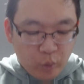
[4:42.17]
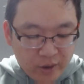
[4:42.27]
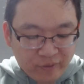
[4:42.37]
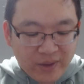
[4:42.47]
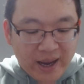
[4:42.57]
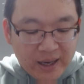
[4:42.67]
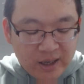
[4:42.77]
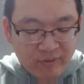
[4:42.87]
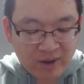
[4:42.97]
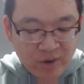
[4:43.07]
With that
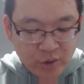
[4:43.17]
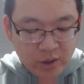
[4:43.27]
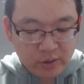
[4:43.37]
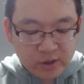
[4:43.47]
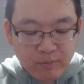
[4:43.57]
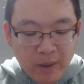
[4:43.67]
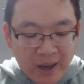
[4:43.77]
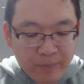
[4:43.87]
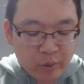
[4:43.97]
$8,500, my